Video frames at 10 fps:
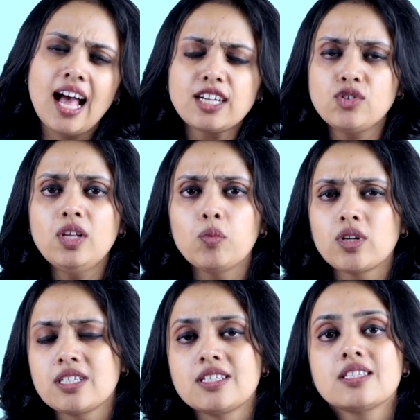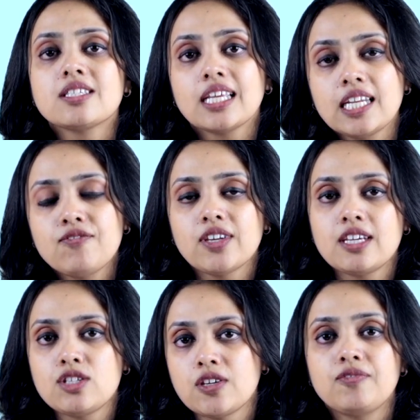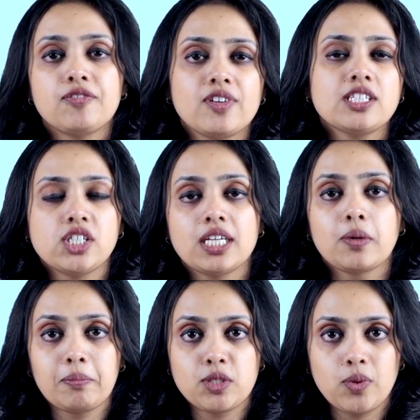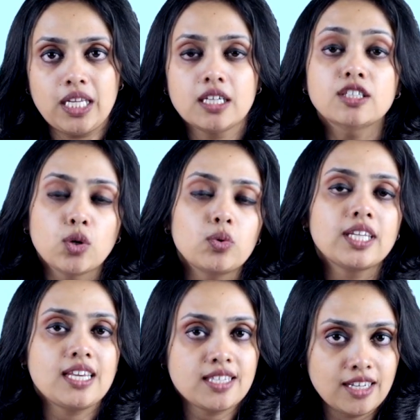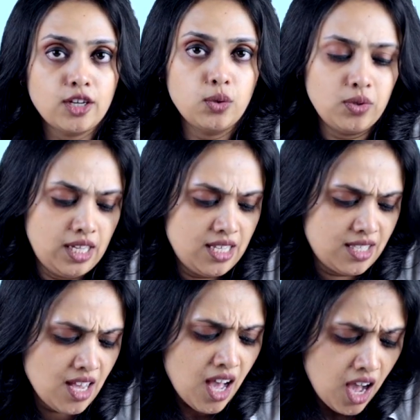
actually what is the significance of differentiating between a known case and unknown case.